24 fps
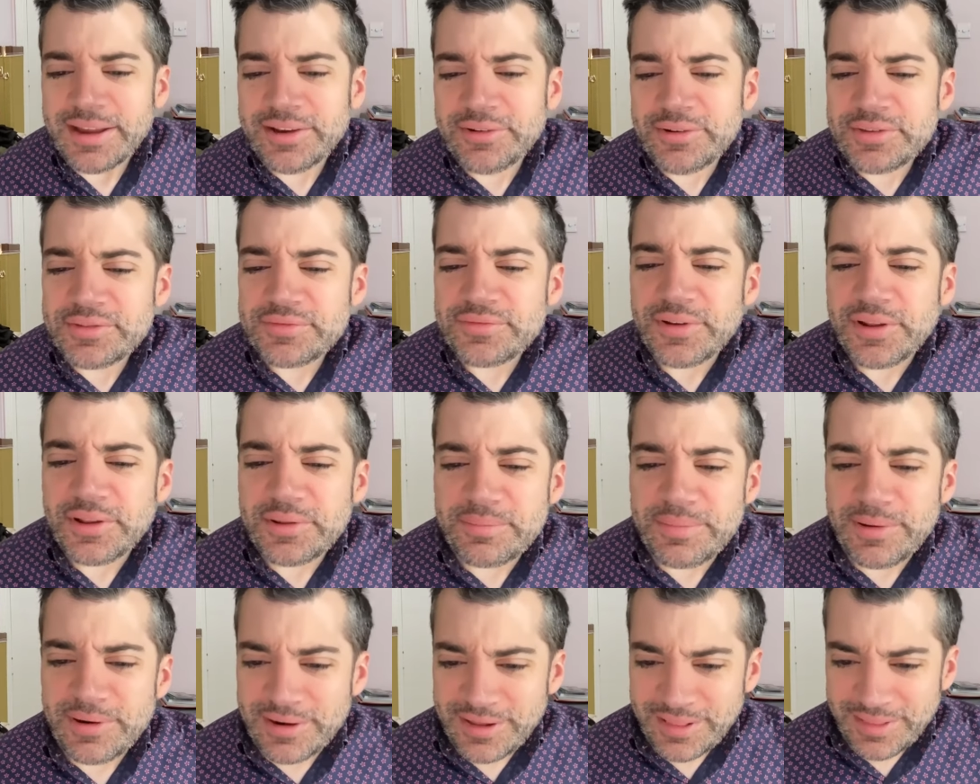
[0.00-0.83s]
I always fall
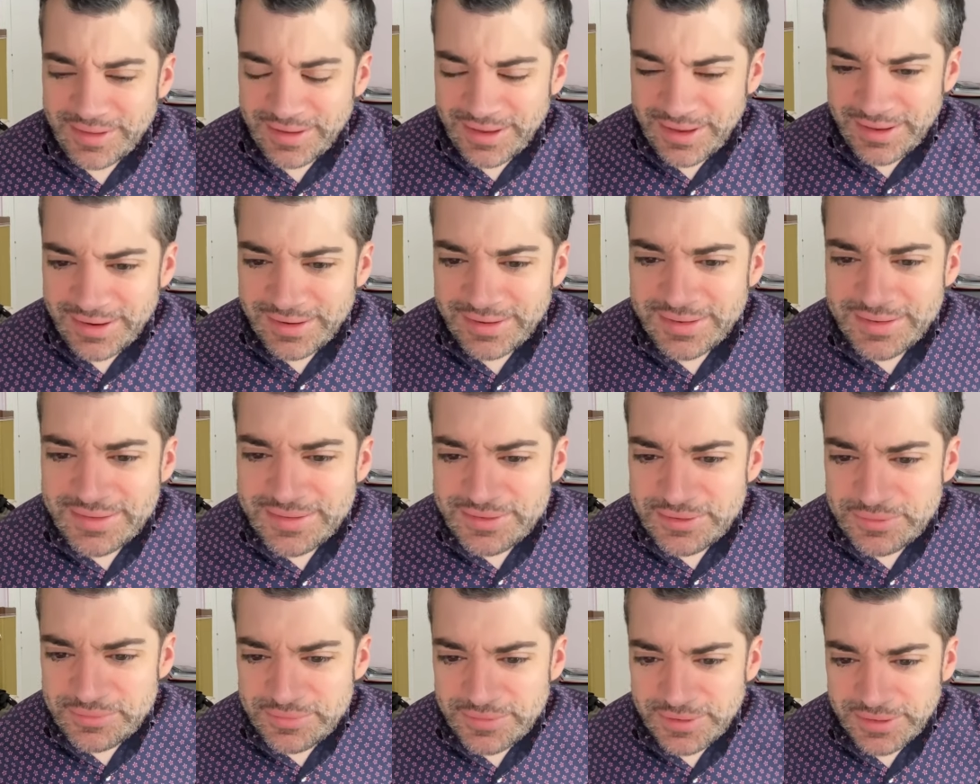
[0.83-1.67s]
apart at the end. It's
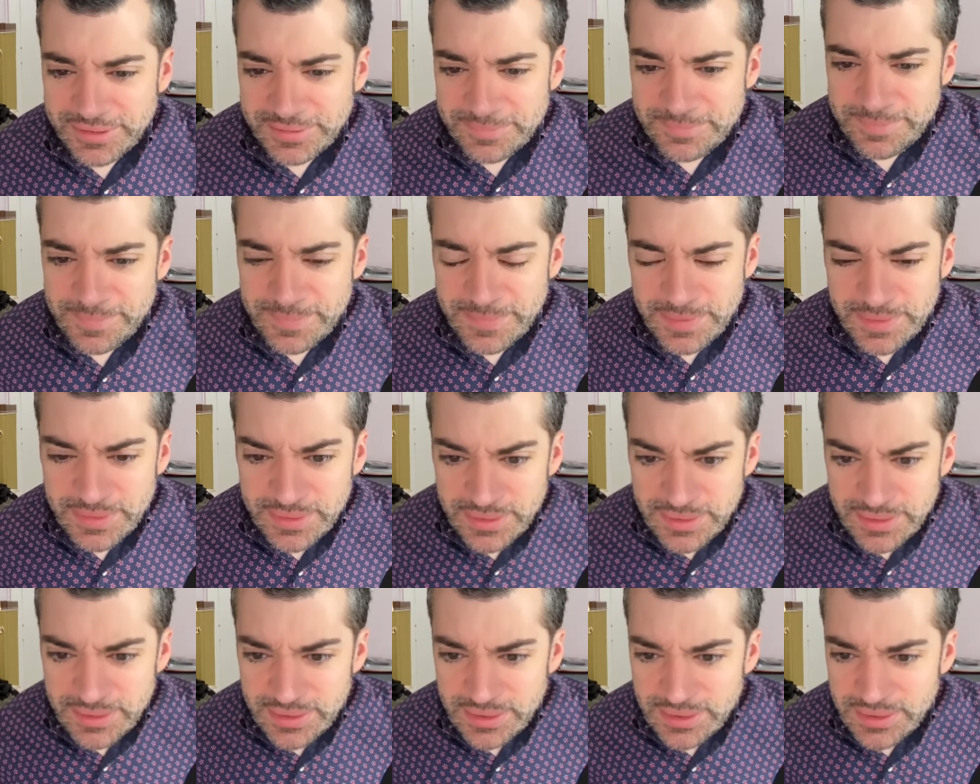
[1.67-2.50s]
so funny.
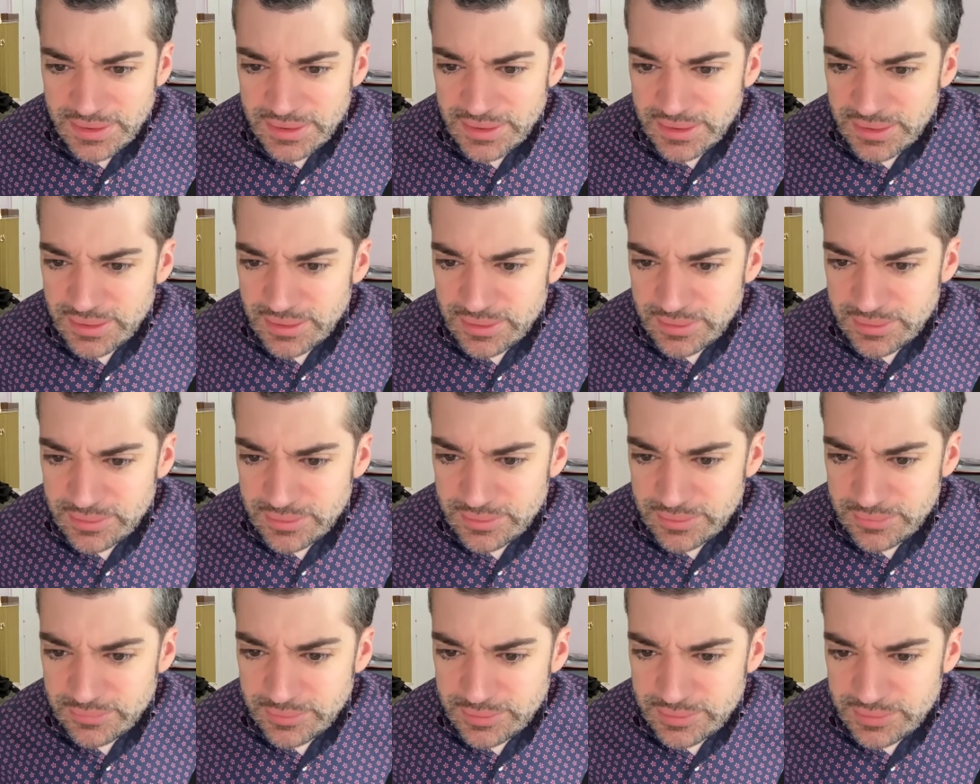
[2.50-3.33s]

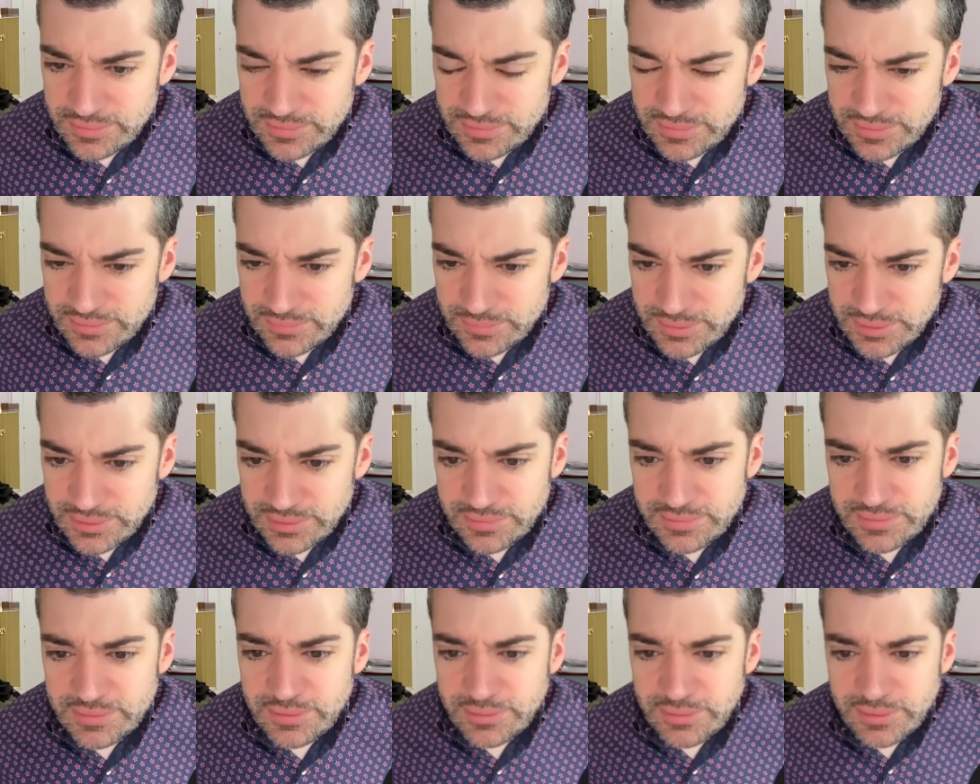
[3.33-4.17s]
What's what
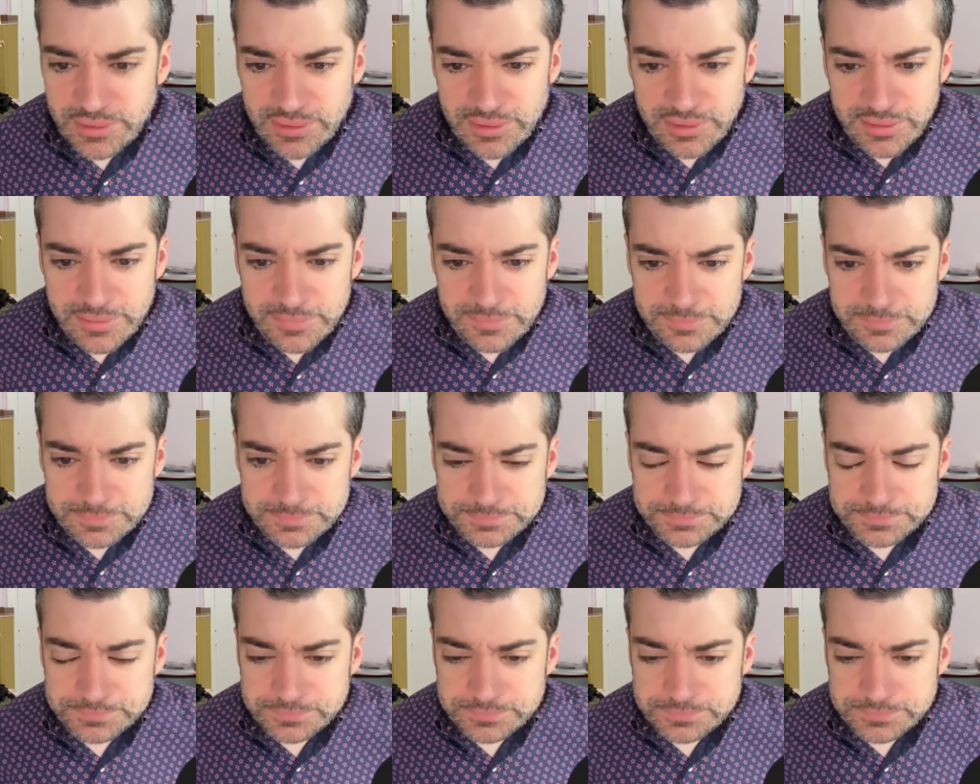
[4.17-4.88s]
is going on?